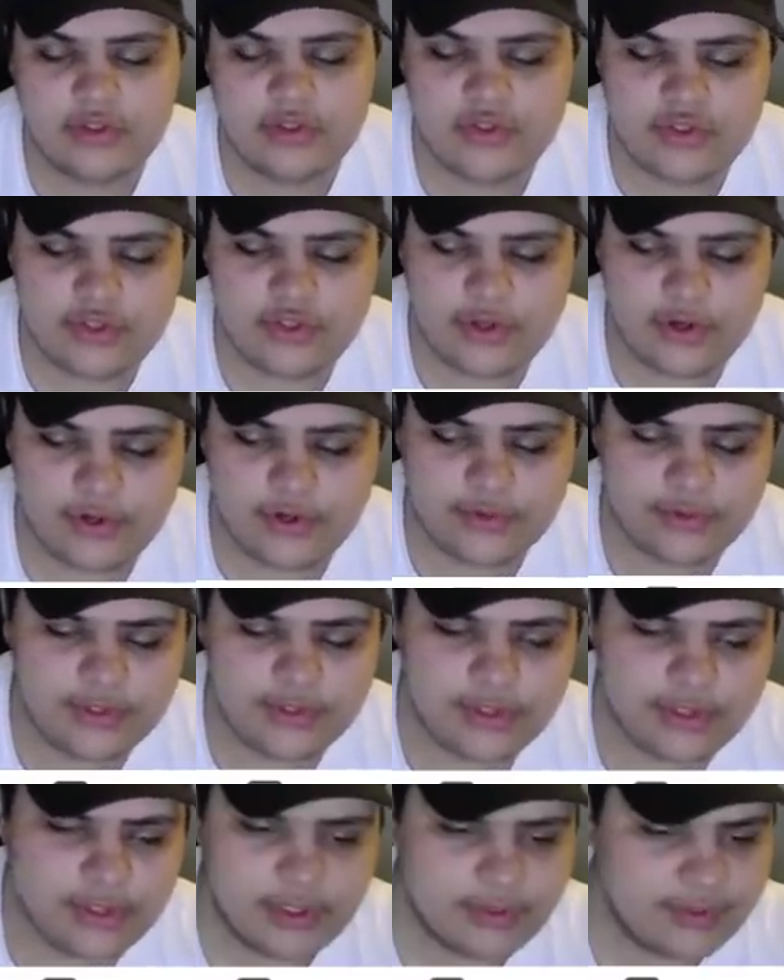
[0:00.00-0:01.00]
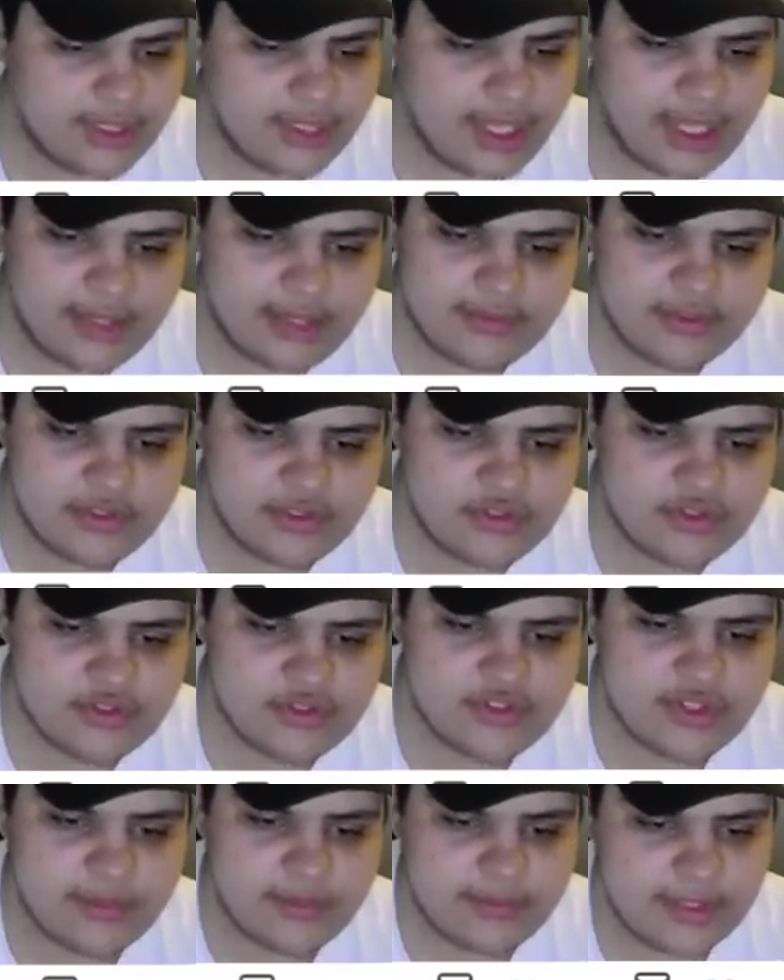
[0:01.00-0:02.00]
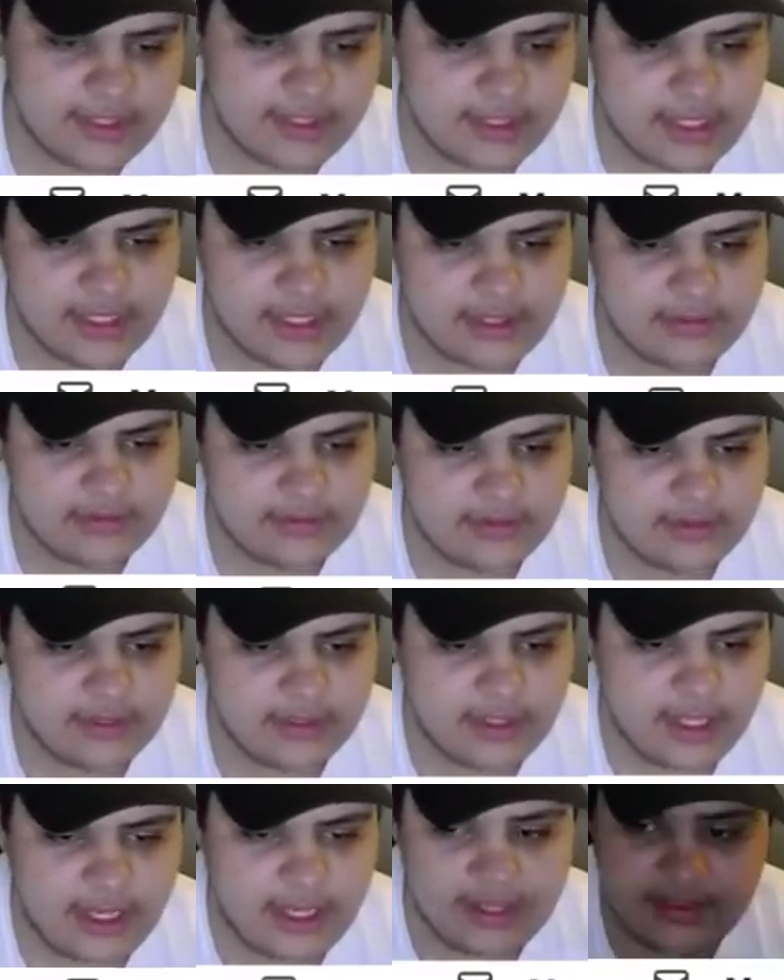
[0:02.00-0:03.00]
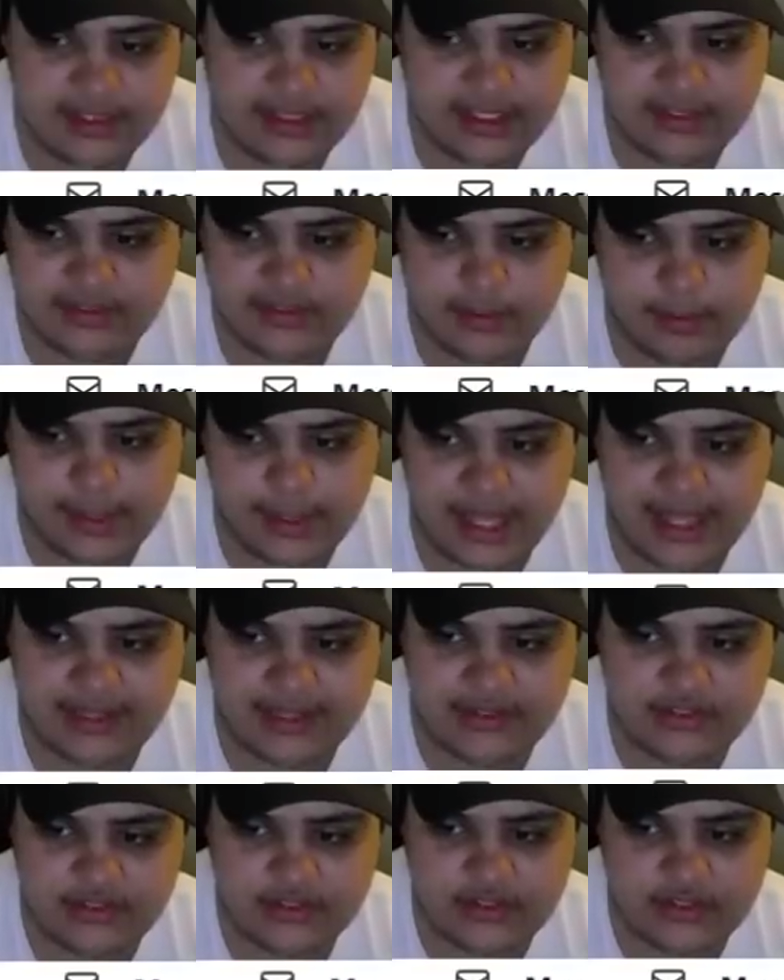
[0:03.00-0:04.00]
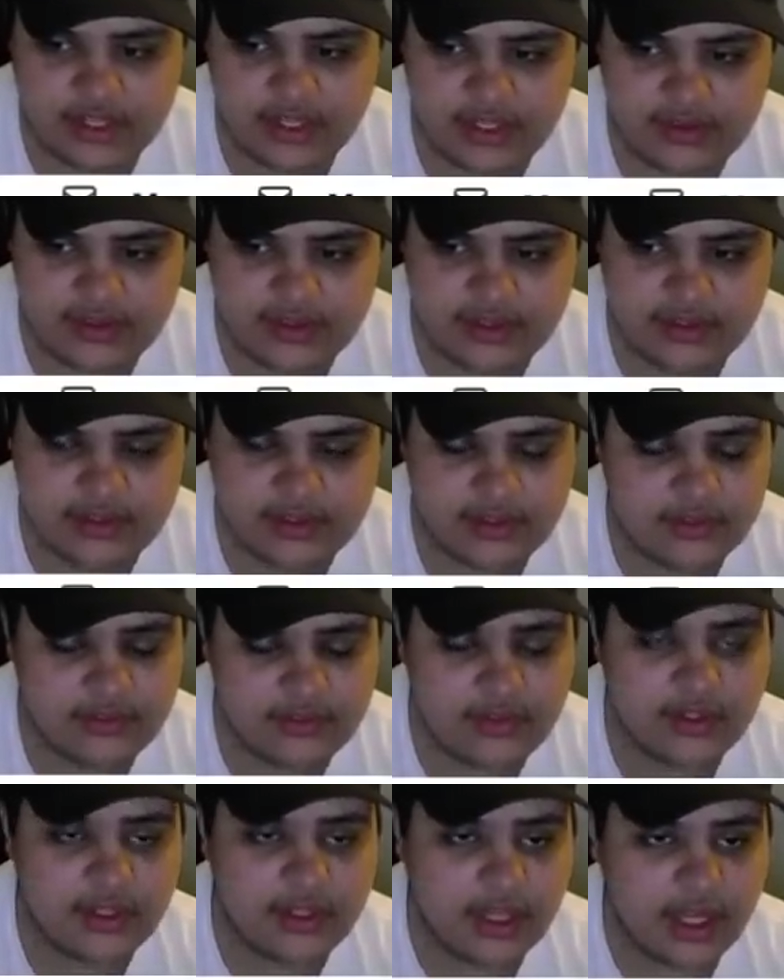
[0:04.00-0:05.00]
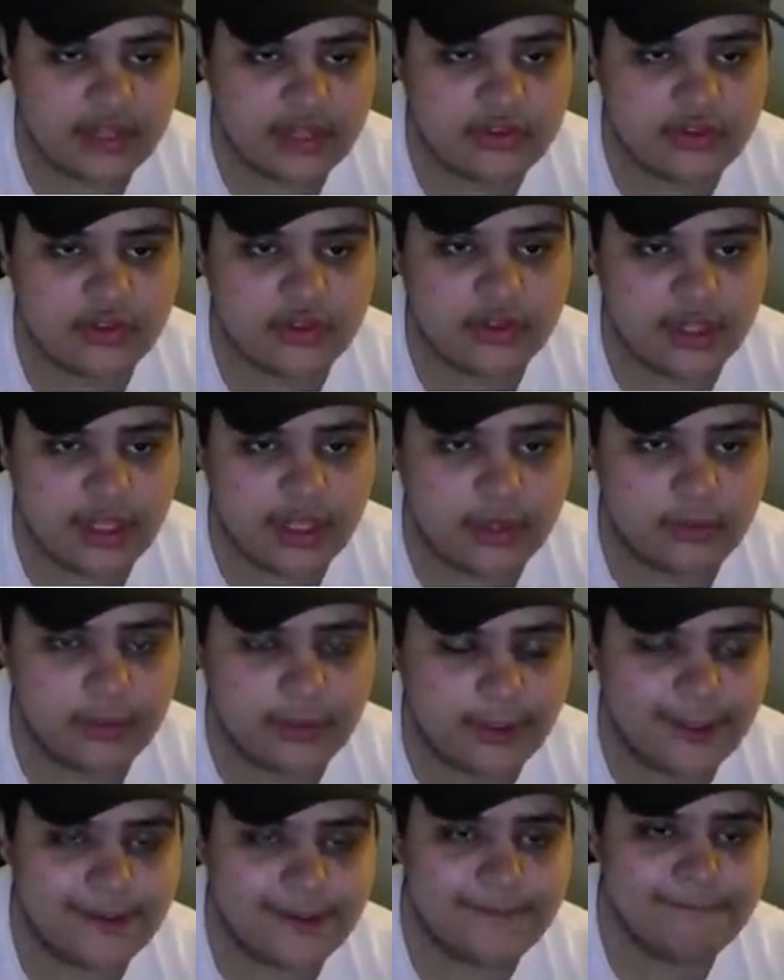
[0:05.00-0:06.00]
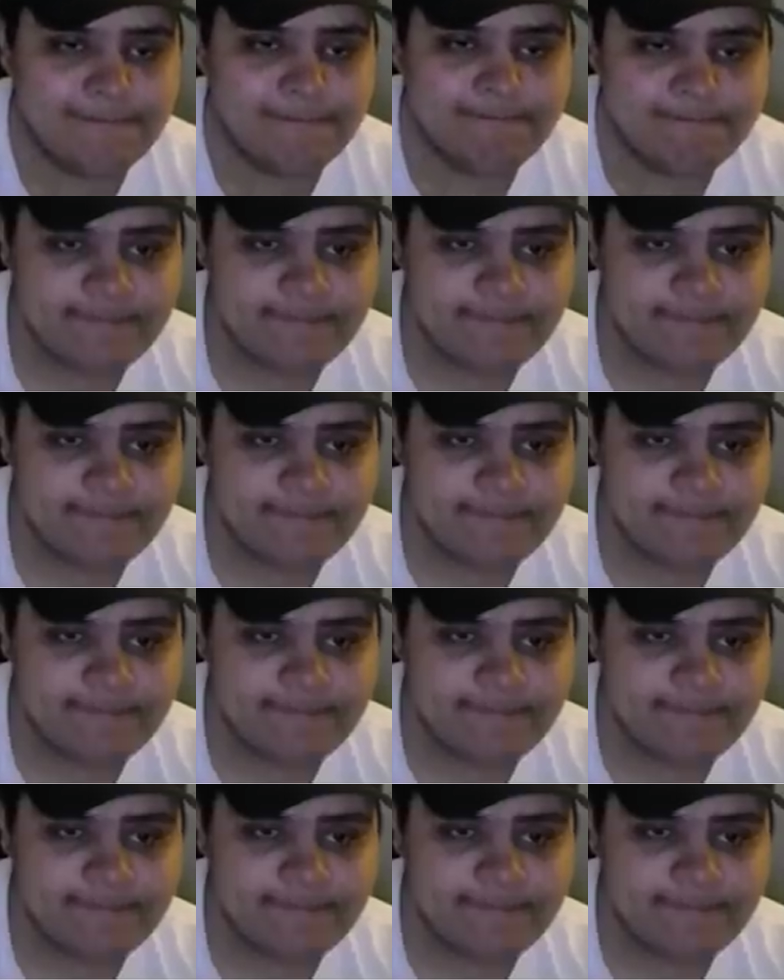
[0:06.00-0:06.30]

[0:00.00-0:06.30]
So you know that is just something that I think is a bad decision. I think that this did not turn out well.